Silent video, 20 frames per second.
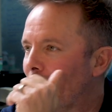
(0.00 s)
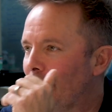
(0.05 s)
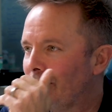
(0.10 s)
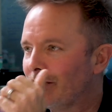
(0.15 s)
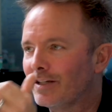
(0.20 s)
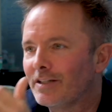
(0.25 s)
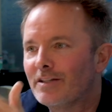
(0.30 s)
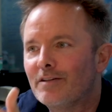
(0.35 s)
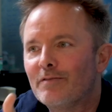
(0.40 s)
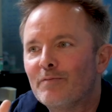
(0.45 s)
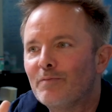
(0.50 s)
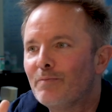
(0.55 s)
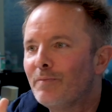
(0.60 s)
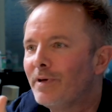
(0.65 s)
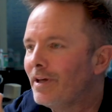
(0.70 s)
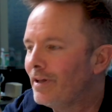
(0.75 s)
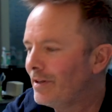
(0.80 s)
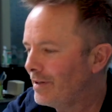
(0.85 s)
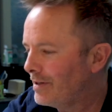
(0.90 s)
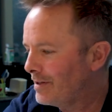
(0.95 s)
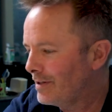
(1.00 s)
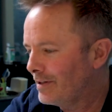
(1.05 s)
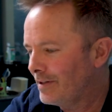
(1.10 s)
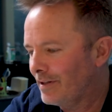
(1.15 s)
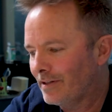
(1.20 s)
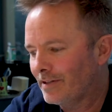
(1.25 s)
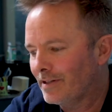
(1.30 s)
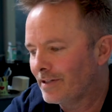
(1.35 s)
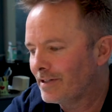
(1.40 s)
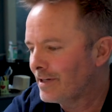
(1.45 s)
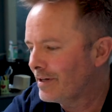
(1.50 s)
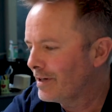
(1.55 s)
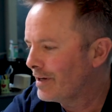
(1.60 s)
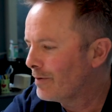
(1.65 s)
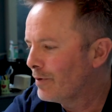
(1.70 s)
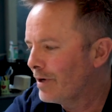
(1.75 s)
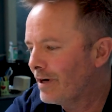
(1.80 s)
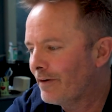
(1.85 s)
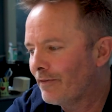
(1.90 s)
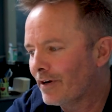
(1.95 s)
it's a it's, a, it's a,
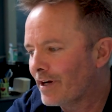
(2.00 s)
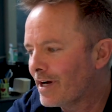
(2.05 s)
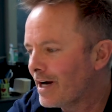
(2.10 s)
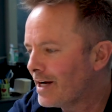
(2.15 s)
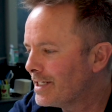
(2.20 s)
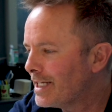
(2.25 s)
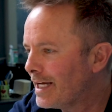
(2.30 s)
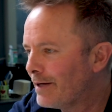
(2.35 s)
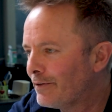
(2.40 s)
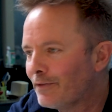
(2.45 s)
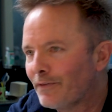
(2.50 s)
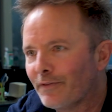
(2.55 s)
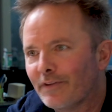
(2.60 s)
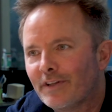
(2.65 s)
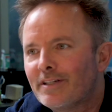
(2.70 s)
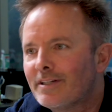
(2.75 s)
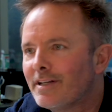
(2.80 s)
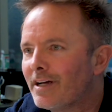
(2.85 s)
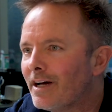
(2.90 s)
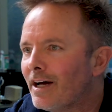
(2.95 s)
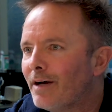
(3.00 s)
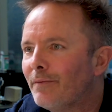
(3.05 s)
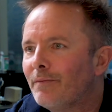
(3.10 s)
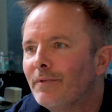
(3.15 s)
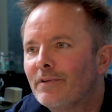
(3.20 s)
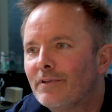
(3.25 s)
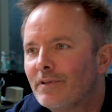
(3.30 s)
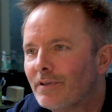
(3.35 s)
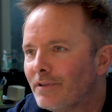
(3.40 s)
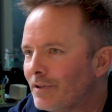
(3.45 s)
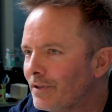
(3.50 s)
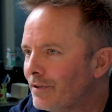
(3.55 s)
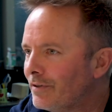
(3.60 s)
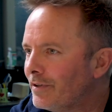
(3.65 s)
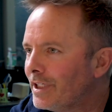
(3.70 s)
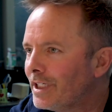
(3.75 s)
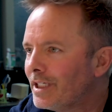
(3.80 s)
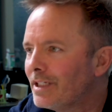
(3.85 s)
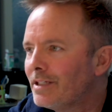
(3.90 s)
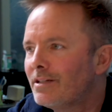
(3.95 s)
whatever God's has for this time to do
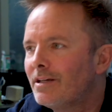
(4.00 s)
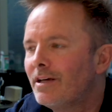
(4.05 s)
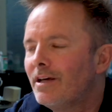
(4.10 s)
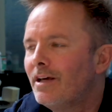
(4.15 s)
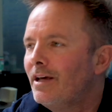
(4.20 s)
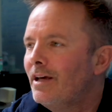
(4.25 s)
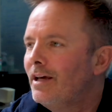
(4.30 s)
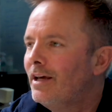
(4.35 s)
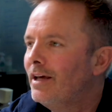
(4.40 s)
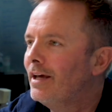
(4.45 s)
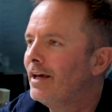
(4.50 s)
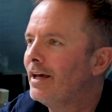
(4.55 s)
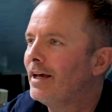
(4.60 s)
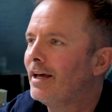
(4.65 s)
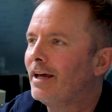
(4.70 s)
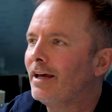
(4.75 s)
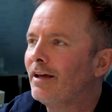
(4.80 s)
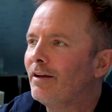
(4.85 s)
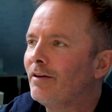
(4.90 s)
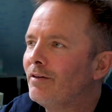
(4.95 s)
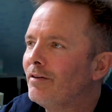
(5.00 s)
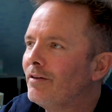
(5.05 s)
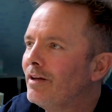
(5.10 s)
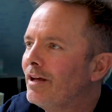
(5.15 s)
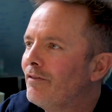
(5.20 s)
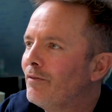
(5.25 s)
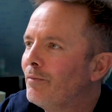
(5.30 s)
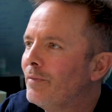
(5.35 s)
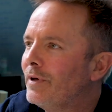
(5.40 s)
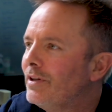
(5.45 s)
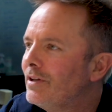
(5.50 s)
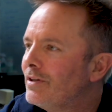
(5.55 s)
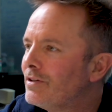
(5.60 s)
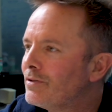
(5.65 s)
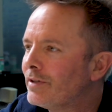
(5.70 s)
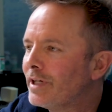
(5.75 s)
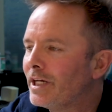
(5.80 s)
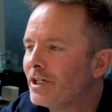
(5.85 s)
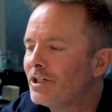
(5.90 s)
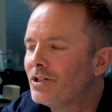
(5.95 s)
this and giving me
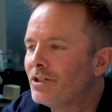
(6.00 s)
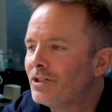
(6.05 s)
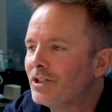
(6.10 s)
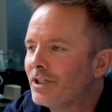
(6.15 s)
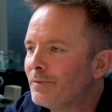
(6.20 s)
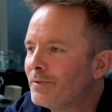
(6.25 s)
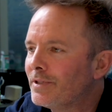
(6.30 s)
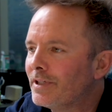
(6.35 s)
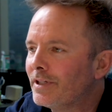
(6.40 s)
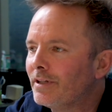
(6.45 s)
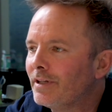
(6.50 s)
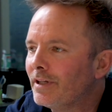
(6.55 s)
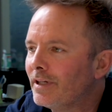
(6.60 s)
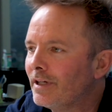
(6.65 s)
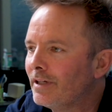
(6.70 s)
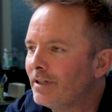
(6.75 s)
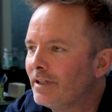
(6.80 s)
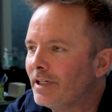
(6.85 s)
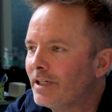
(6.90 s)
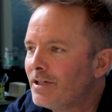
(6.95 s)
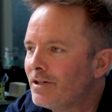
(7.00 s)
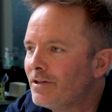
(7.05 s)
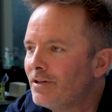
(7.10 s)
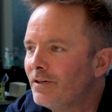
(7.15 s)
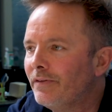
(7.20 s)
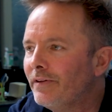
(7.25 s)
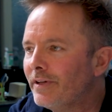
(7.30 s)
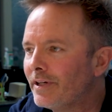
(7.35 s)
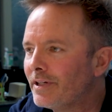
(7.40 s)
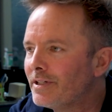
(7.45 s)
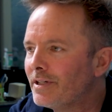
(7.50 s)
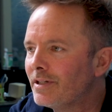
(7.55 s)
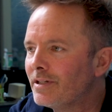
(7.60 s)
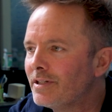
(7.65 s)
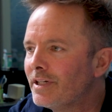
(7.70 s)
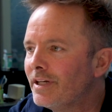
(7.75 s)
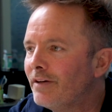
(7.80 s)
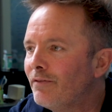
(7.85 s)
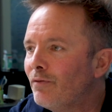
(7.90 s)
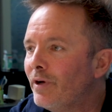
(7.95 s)
these relationships and let's do this and
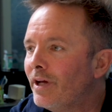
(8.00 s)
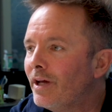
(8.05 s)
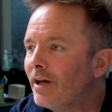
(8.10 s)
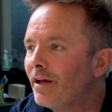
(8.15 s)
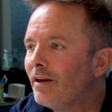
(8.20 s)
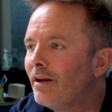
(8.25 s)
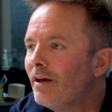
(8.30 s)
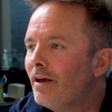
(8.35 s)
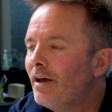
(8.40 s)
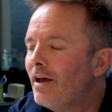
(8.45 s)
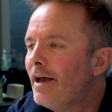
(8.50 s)
see if we can.